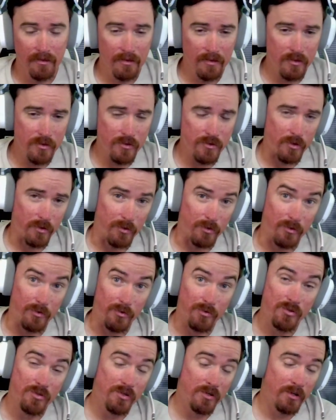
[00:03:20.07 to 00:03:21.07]
So you
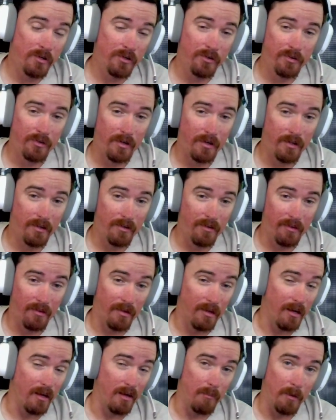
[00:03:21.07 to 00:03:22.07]
start the
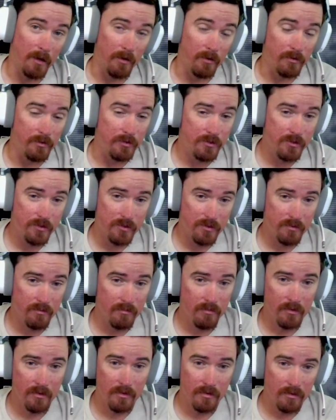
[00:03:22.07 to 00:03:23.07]
game out,
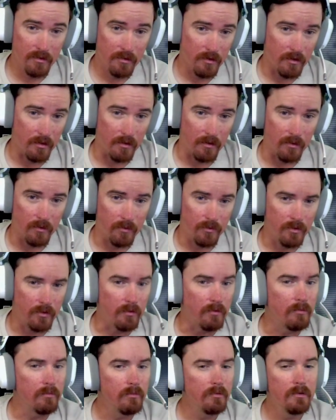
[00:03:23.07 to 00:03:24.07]
you know,
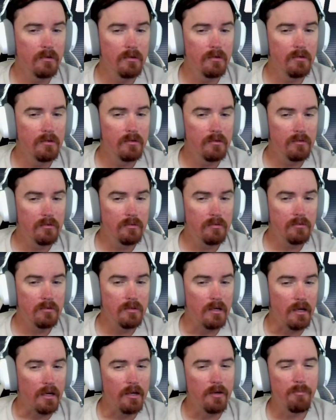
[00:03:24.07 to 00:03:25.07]

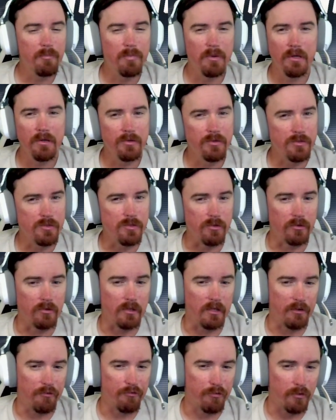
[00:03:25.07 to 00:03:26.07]
it appears you're
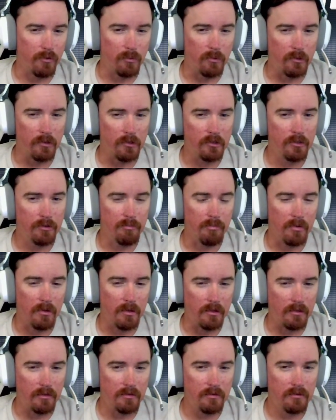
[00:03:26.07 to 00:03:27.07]
late for work,
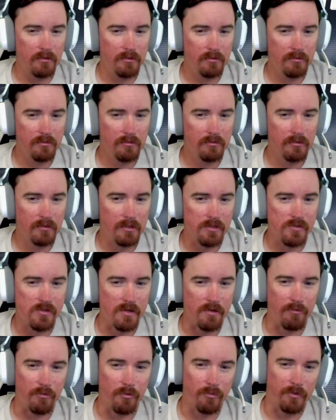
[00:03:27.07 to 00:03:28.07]
but that's
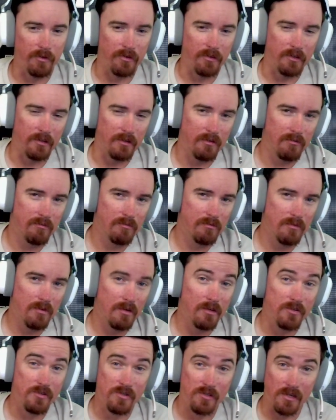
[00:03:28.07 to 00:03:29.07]
never really
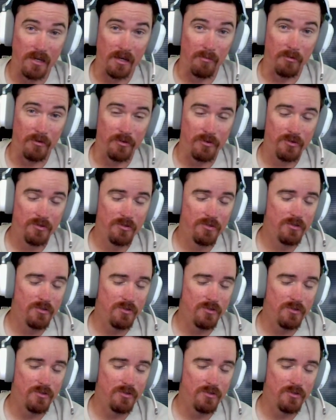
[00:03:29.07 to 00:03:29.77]
established.